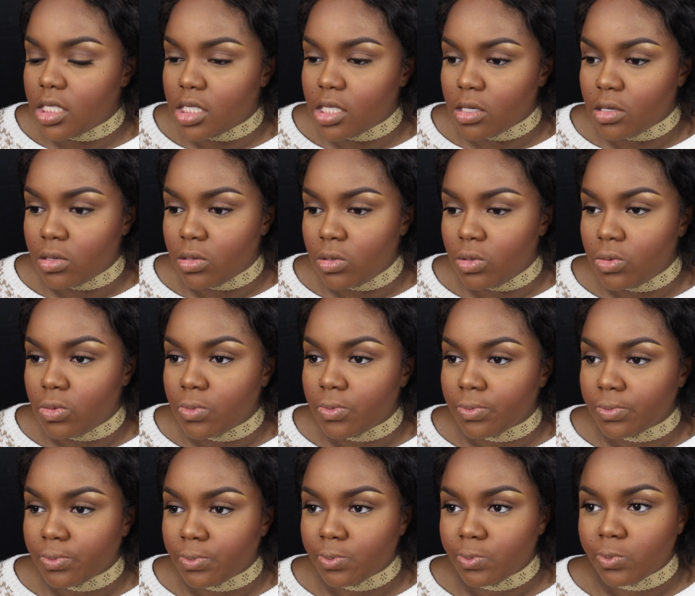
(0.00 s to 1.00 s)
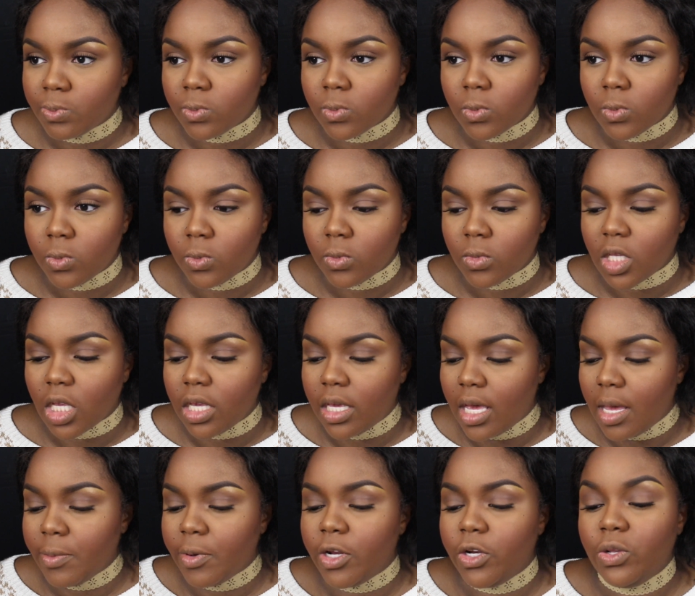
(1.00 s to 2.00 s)
So
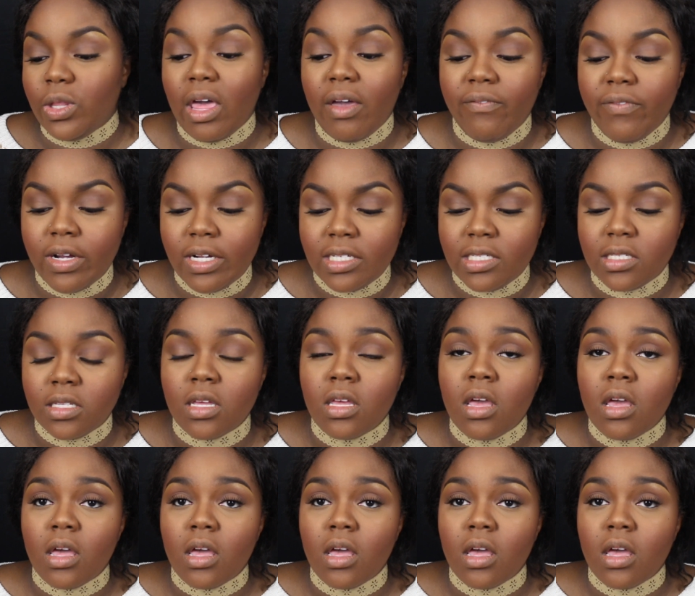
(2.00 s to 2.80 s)
yeah, I'm going to do that first.